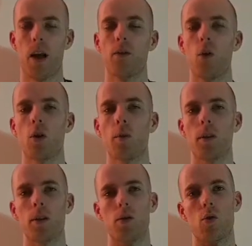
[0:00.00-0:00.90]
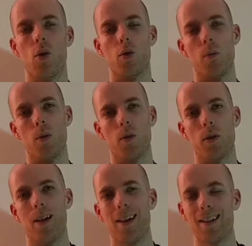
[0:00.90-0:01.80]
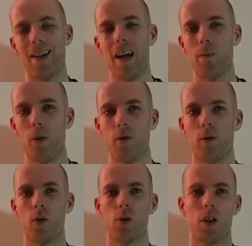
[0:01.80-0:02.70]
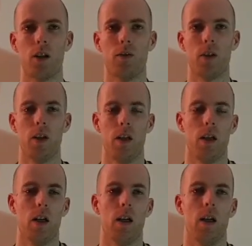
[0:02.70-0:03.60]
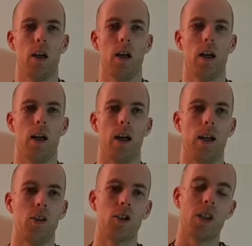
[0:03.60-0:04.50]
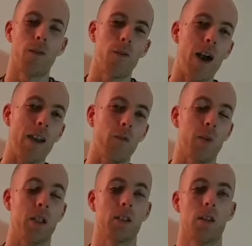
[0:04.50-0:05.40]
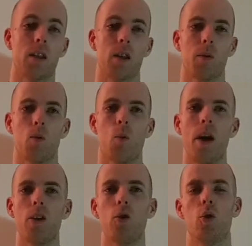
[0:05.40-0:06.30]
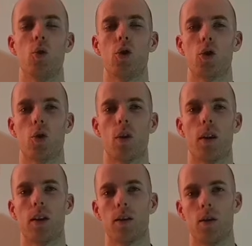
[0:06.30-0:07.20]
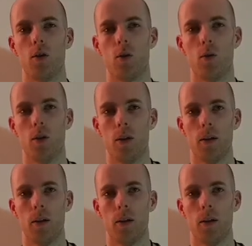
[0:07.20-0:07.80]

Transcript: I've talked about this throughout the month. Take time out for yourself and just take 5 minutes to think about why you do certain things that you do.